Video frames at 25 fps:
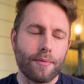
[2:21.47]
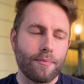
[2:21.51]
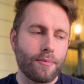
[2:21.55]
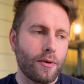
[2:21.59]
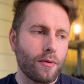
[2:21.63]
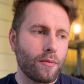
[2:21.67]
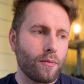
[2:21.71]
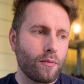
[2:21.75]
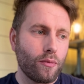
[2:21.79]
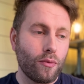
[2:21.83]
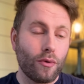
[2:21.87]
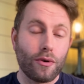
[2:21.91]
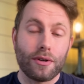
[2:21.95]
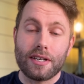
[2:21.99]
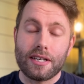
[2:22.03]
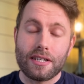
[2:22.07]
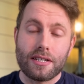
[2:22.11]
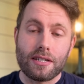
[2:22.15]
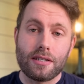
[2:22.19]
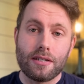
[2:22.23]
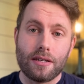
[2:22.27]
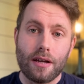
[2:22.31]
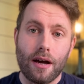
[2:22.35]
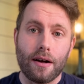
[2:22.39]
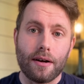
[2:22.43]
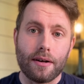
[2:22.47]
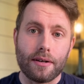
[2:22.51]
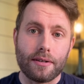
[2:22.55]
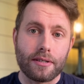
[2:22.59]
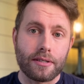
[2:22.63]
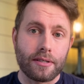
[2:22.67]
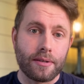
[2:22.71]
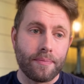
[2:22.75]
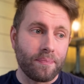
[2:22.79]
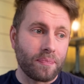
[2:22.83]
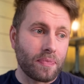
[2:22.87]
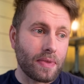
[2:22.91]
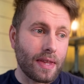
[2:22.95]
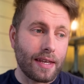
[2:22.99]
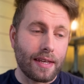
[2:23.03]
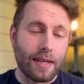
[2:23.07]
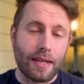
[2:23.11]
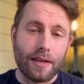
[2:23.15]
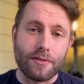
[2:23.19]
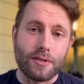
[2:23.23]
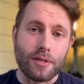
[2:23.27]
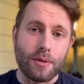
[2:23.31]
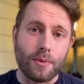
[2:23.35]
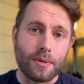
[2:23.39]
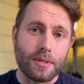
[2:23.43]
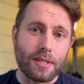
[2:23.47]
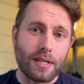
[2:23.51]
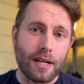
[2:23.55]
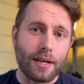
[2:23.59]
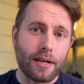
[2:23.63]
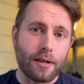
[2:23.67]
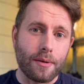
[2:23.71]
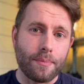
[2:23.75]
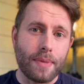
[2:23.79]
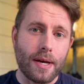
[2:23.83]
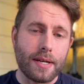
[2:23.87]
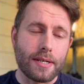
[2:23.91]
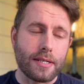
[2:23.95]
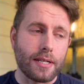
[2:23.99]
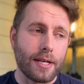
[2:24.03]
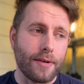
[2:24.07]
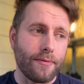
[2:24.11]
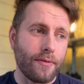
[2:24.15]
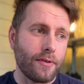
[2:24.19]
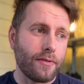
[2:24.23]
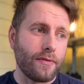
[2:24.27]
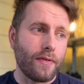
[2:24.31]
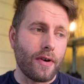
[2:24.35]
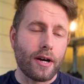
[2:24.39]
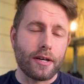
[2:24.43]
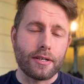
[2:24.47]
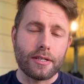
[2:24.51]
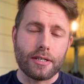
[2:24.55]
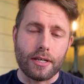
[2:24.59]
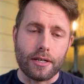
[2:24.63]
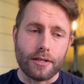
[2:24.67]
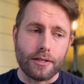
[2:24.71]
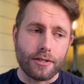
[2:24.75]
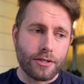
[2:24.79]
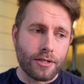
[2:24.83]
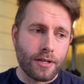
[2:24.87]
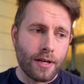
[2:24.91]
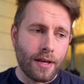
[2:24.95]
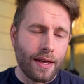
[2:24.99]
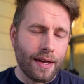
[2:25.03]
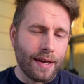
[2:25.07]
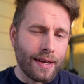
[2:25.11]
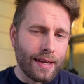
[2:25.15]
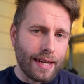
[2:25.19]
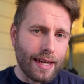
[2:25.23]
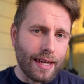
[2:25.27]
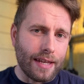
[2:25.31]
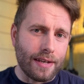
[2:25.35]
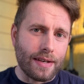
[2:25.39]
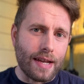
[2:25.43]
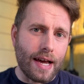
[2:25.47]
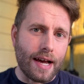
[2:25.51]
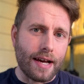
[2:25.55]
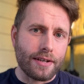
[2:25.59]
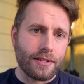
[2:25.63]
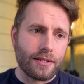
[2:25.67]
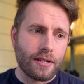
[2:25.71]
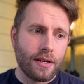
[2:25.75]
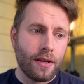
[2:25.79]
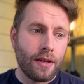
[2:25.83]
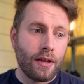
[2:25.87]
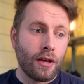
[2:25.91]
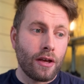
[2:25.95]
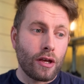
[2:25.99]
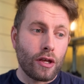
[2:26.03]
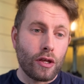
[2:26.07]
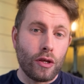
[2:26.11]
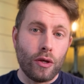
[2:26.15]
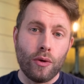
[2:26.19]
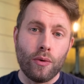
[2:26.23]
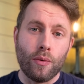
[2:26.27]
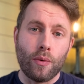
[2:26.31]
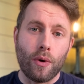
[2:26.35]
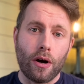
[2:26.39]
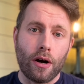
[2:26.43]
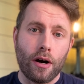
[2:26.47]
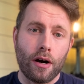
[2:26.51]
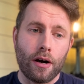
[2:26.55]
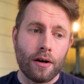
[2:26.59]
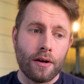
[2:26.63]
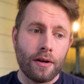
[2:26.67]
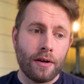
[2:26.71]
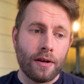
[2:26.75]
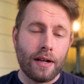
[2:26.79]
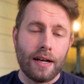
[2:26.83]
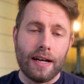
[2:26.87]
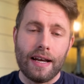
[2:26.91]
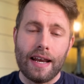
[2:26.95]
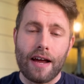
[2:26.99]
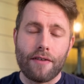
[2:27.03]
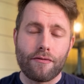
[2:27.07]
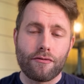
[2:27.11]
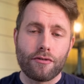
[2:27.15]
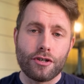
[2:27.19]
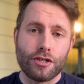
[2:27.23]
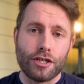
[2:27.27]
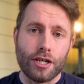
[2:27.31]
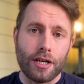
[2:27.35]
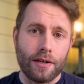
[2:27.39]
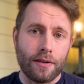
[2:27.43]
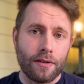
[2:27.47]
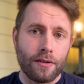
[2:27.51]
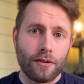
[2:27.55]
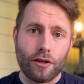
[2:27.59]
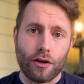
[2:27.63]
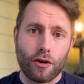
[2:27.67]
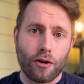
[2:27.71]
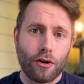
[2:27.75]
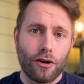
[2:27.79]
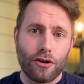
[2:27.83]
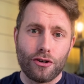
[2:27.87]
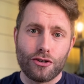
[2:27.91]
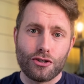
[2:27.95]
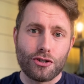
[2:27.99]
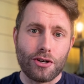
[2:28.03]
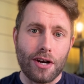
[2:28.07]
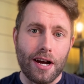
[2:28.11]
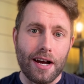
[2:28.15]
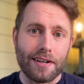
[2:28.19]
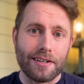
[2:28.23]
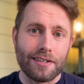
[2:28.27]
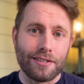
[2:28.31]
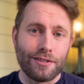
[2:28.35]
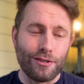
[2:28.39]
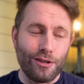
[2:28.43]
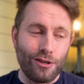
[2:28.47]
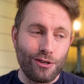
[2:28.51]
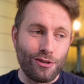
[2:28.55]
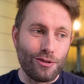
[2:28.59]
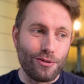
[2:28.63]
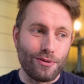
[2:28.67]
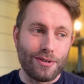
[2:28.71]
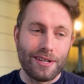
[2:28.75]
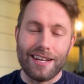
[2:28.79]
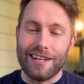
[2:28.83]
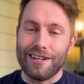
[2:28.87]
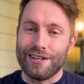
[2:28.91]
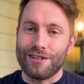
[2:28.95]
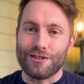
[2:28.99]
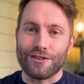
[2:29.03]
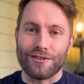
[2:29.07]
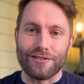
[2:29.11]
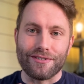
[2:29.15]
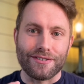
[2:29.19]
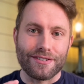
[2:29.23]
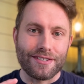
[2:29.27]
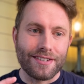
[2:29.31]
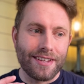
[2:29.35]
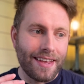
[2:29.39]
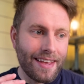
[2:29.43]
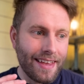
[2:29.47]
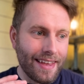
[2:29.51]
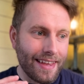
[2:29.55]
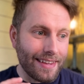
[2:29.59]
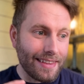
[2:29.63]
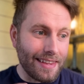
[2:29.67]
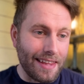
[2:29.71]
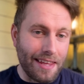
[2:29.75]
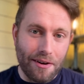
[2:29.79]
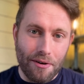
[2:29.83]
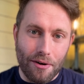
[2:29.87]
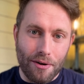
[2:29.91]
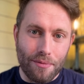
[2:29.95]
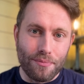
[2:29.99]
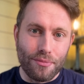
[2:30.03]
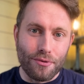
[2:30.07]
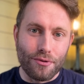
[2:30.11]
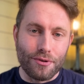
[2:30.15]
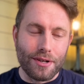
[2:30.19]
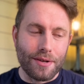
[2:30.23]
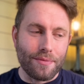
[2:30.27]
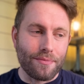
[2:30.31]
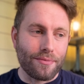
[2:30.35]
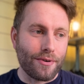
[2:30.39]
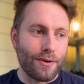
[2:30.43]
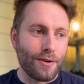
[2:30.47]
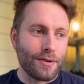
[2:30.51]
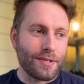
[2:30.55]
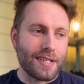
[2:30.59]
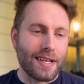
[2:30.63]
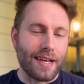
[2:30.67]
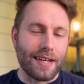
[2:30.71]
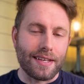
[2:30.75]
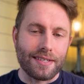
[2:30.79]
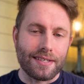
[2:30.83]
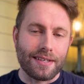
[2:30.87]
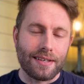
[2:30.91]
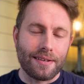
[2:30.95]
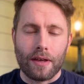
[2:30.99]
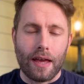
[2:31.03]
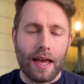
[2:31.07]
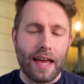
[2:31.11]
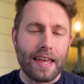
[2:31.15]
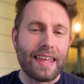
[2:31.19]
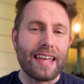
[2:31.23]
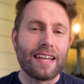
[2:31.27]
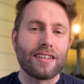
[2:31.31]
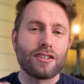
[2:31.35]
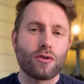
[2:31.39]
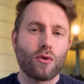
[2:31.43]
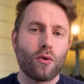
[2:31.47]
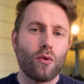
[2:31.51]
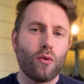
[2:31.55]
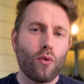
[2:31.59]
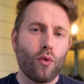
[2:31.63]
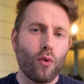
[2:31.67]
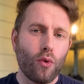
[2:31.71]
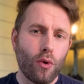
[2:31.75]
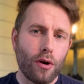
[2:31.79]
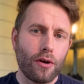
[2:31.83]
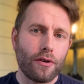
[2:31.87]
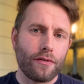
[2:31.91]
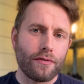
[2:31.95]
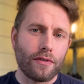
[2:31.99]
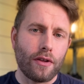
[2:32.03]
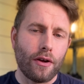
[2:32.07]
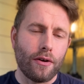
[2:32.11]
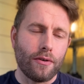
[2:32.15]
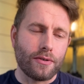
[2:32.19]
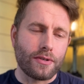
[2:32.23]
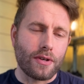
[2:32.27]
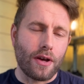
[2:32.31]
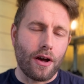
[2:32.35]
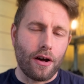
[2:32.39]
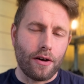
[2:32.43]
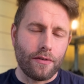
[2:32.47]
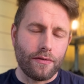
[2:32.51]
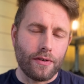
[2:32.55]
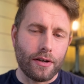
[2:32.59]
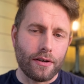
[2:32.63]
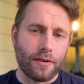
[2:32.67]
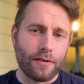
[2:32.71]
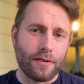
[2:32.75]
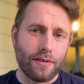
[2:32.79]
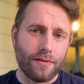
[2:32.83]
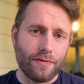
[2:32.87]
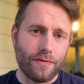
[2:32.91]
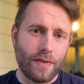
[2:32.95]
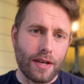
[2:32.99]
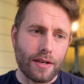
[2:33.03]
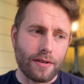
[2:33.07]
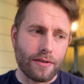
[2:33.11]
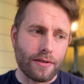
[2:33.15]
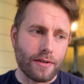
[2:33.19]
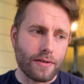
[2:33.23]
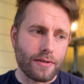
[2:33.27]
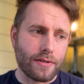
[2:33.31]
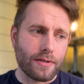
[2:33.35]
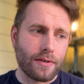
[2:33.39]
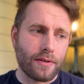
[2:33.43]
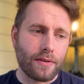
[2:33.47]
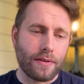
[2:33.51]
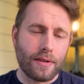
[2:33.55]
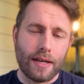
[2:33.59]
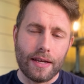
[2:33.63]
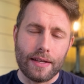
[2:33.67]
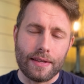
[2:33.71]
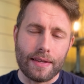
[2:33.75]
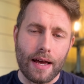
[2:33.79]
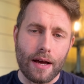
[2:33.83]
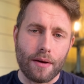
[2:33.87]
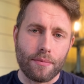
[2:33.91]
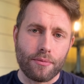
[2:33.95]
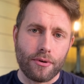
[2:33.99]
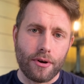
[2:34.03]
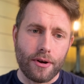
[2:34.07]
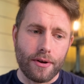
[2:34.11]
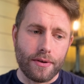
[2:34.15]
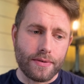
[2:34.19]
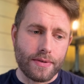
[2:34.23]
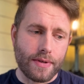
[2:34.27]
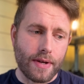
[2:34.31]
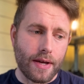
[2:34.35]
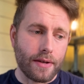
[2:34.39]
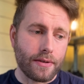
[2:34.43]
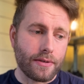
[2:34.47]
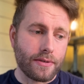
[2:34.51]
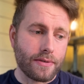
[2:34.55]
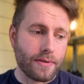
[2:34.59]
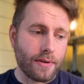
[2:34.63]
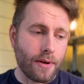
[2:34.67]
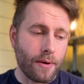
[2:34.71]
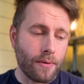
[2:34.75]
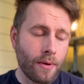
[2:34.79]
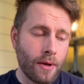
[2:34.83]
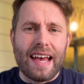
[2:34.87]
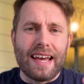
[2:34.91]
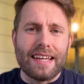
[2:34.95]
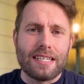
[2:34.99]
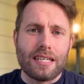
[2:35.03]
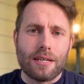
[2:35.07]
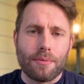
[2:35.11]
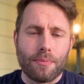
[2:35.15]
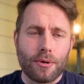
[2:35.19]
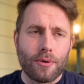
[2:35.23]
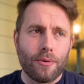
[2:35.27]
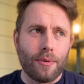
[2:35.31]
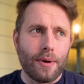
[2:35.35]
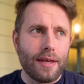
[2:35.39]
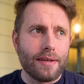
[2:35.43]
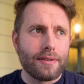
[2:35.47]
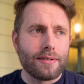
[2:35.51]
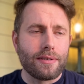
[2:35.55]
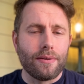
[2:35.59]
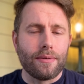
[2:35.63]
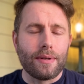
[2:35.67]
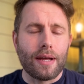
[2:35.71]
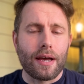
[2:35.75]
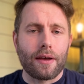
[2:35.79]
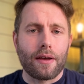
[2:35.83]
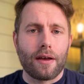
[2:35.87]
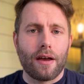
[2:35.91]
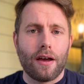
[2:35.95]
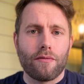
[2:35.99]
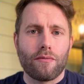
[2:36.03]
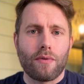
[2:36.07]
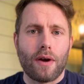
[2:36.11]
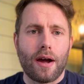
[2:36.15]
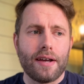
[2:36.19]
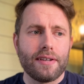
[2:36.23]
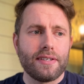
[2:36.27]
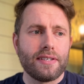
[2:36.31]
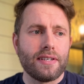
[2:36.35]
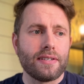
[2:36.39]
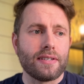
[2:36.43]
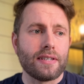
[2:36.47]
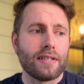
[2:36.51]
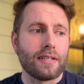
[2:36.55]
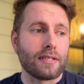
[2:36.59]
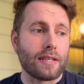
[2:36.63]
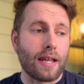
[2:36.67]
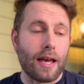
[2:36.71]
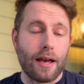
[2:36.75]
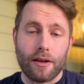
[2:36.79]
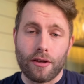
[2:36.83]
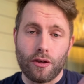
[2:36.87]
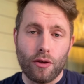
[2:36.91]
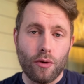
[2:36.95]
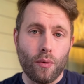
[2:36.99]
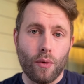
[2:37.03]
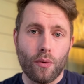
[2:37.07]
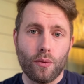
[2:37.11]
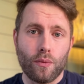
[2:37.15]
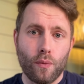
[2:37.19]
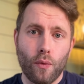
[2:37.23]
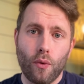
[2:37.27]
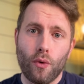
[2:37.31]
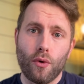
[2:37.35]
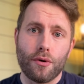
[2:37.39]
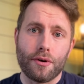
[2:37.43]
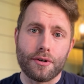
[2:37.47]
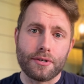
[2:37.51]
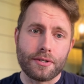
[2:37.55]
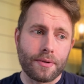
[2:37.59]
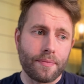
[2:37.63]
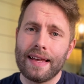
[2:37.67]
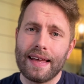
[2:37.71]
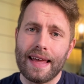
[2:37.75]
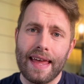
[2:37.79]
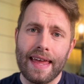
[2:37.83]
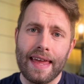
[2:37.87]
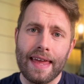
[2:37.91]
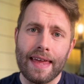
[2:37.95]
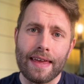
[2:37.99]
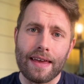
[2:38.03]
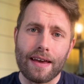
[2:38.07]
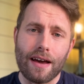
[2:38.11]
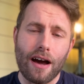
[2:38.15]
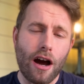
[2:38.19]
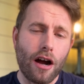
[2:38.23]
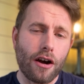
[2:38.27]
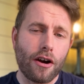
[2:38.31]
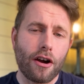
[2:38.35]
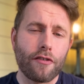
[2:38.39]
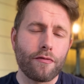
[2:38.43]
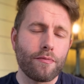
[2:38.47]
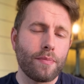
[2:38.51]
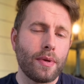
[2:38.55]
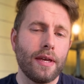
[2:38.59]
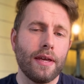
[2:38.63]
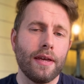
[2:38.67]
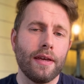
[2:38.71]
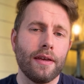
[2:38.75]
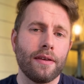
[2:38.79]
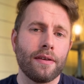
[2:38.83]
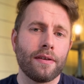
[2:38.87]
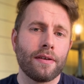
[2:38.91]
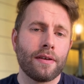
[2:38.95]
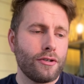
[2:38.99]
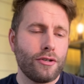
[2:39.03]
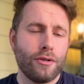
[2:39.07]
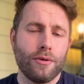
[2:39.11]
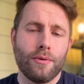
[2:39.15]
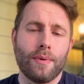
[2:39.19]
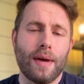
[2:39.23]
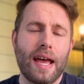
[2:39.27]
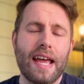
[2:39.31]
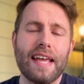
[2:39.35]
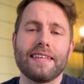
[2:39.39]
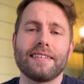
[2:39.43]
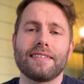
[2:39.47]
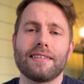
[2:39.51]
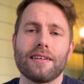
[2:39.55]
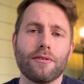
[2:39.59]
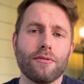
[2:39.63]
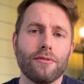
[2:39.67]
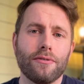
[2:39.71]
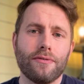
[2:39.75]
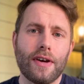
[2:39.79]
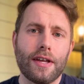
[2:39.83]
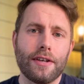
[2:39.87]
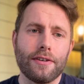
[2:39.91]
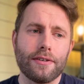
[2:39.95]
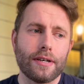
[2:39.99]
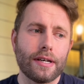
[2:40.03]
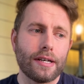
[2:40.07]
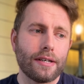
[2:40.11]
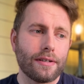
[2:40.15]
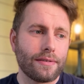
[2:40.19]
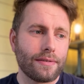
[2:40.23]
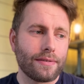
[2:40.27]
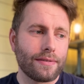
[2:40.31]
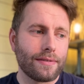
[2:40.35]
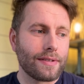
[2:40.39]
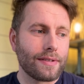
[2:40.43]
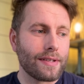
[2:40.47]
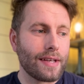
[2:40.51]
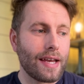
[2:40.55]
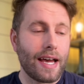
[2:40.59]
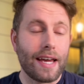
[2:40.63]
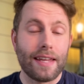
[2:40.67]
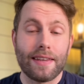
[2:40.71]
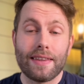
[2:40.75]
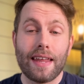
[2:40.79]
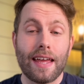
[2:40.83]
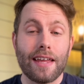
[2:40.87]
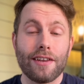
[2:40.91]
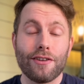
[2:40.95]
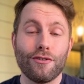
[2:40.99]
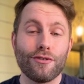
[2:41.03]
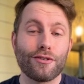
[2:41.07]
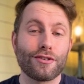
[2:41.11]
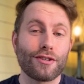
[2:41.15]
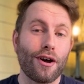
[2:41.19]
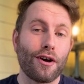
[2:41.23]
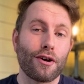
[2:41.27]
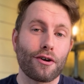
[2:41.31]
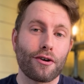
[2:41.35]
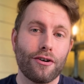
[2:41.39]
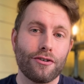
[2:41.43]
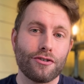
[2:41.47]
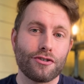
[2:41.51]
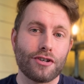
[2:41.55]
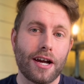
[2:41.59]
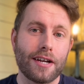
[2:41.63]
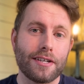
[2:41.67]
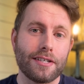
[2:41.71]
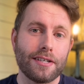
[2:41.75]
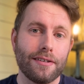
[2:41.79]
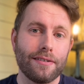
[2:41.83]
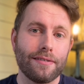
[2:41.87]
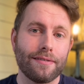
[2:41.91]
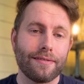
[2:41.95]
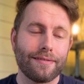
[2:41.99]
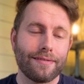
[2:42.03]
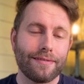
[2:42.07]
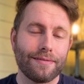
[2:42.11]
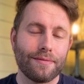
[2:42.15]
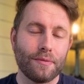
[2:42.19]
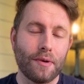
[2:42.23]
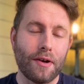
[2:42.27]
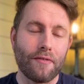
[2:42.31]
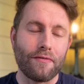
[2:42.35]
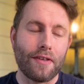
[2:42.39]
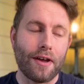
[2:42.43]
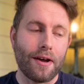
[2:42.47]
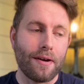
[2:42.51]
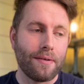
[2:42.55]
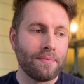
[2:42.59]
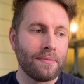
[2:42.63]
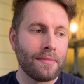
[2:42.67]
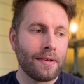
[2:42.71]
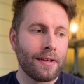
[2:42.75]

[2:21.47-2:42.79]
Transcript: But what this does, it gives you a slight competitive advantage in that you are leveraging the contract, the due diligence, the onboarding process against all of those other vendors in that process. So a typical issue that arises is that you award a R F P to a single vendor, and then you start contracting with them.